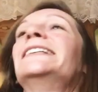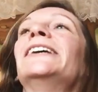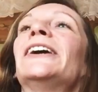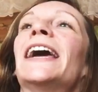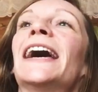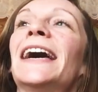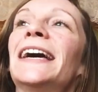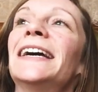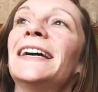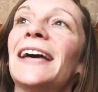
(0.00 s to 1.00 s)
So yeah,
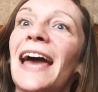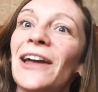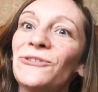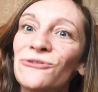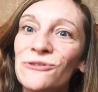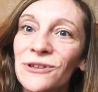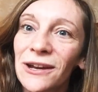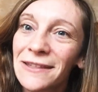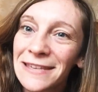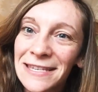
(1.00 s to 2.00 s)
and
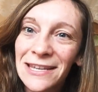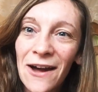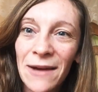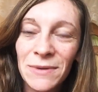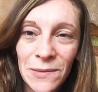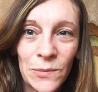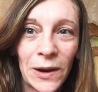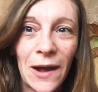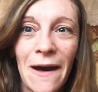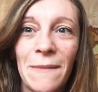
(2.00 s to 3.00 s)
also this time can
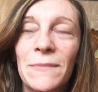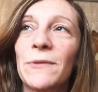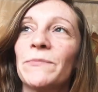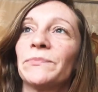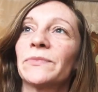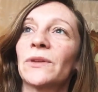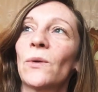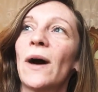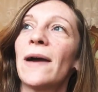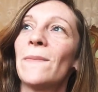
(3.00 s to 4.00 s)
bring up
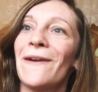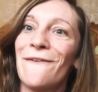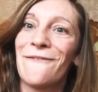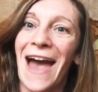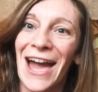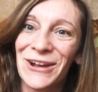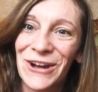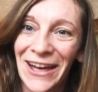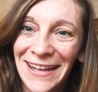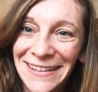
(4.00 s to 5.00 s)
quite a bit of
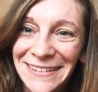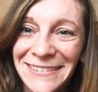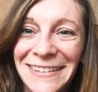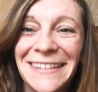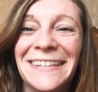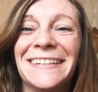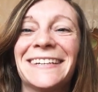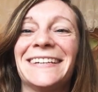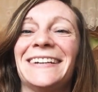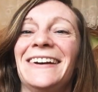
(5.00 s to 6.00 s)
anger,
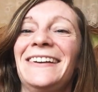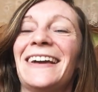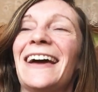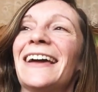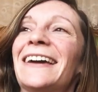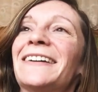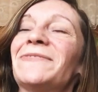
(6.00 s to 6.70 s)
you know, like,